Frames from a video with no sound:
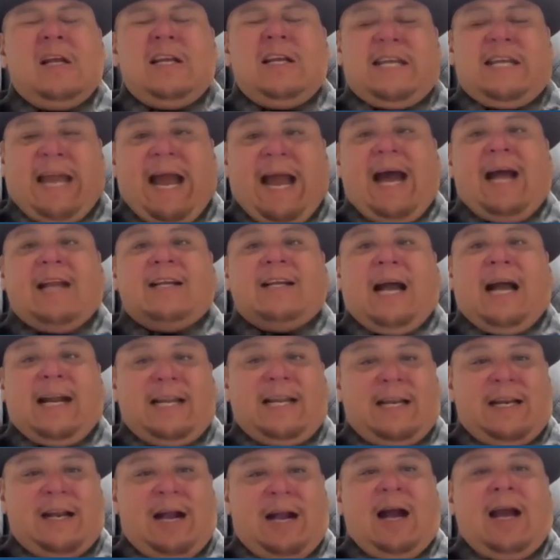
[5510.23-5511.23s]
Yeah,
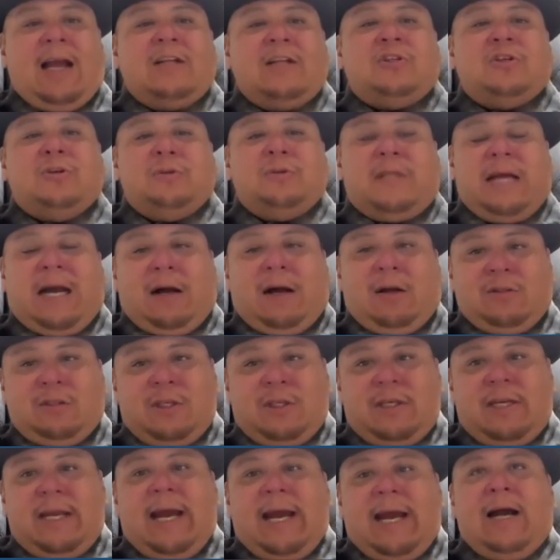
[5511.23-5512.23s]
99,
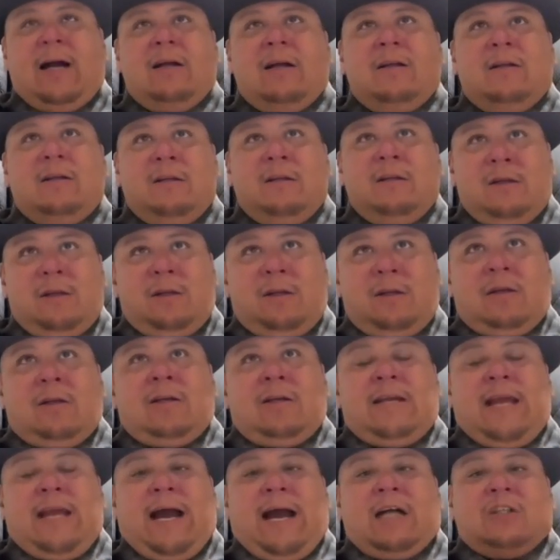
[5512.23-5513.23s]
2000. Yeah.
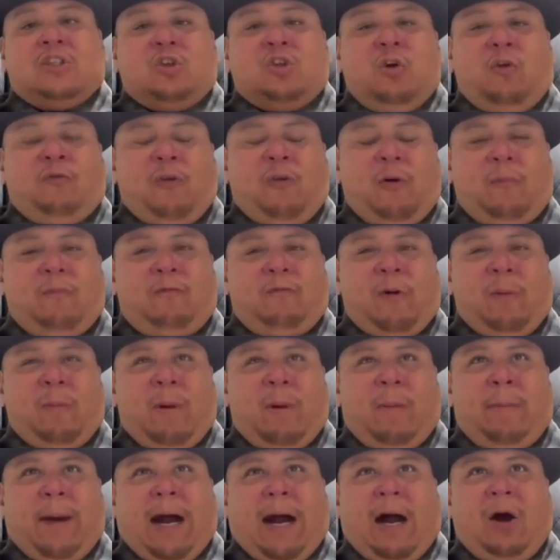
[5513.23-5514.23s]
Yeah. So from
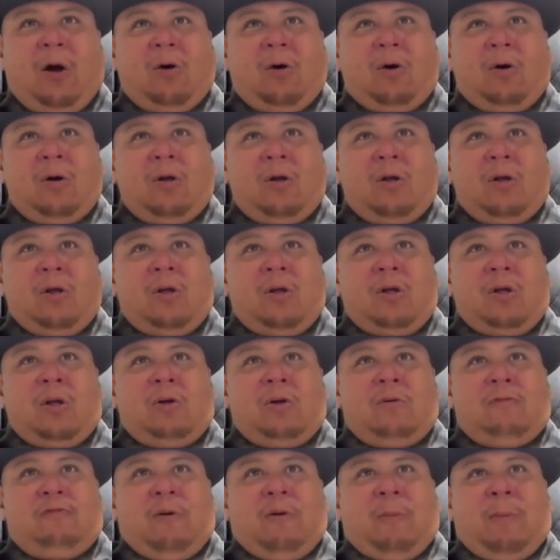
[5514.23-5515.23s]
about
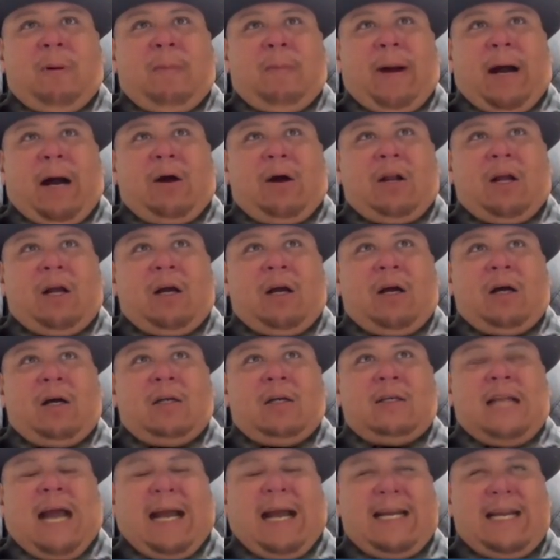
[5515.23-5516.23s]

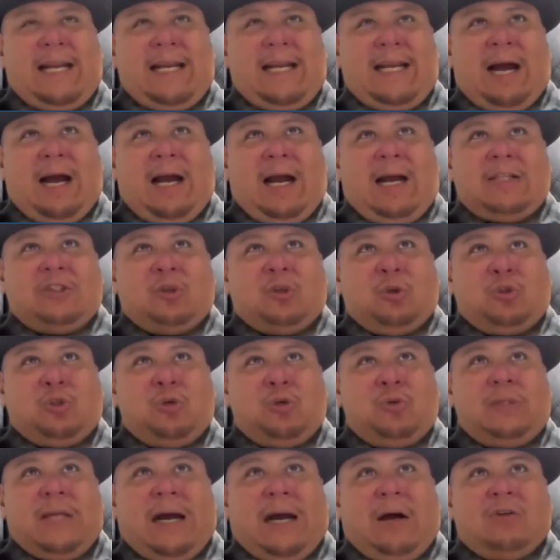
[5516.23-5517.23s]
99, so
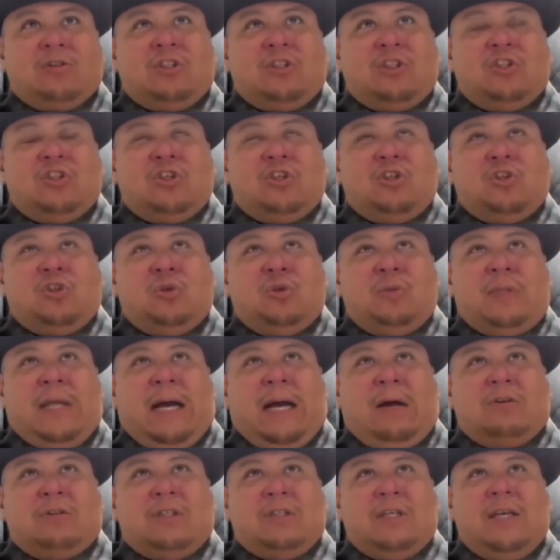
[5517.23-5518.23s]
2000 to
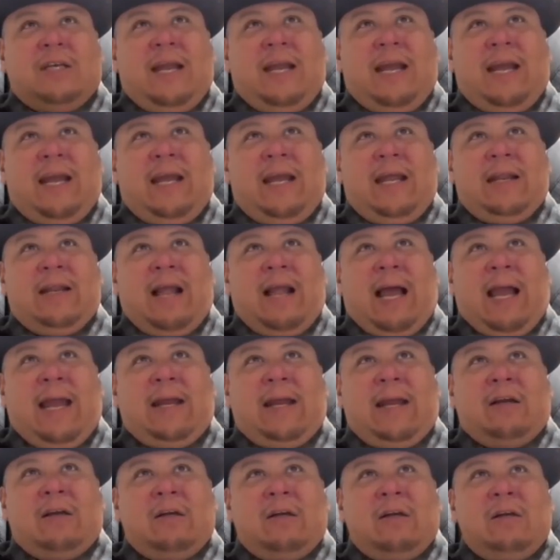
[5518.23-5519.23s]
2000 in
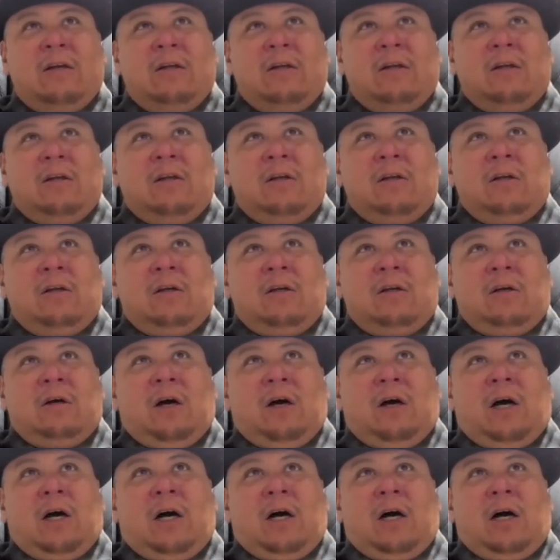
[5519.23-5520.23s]
like
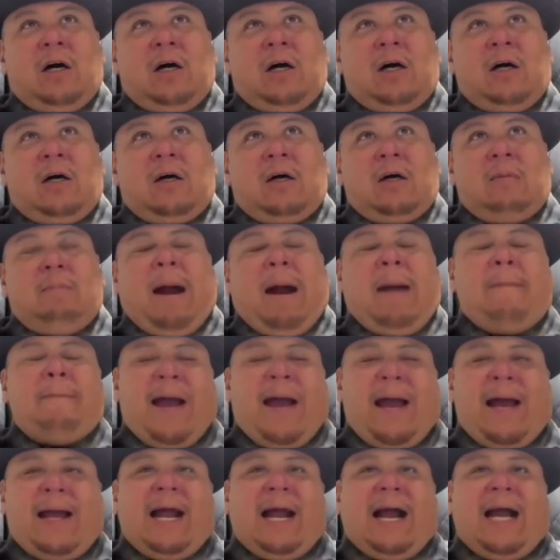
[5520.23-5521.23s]
my
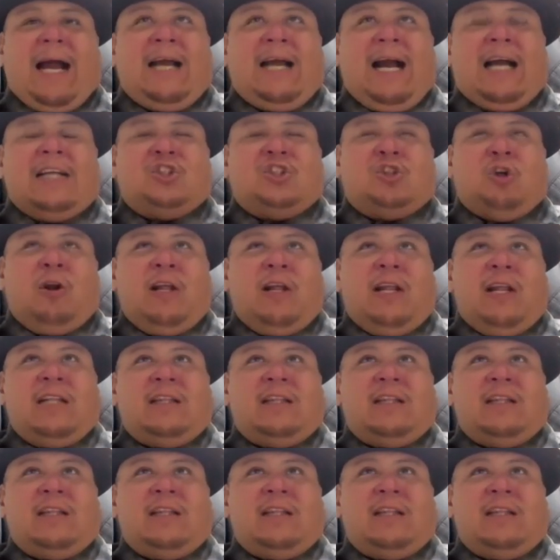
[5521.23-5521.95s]
bad. I started at